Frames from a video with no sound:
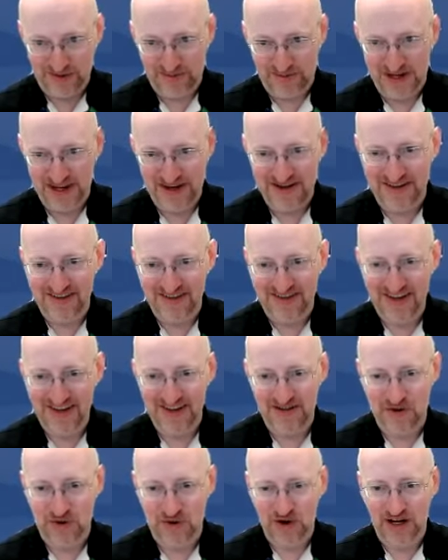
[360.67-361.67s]
but you can see
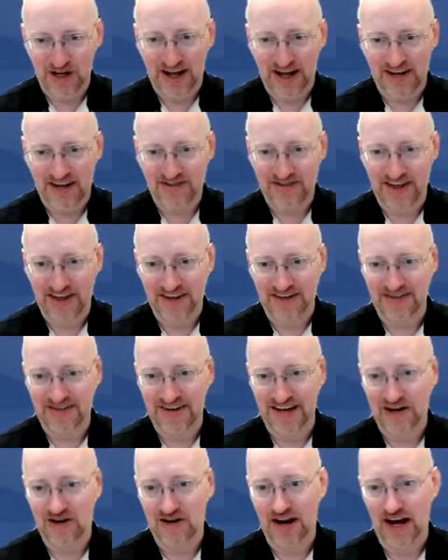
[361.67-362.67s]
it's organized like a
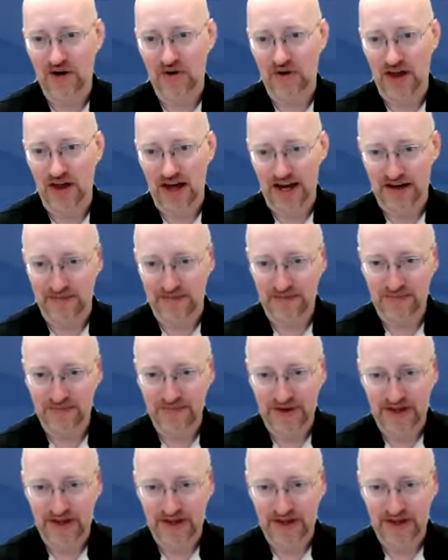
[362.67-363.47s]
standard outline.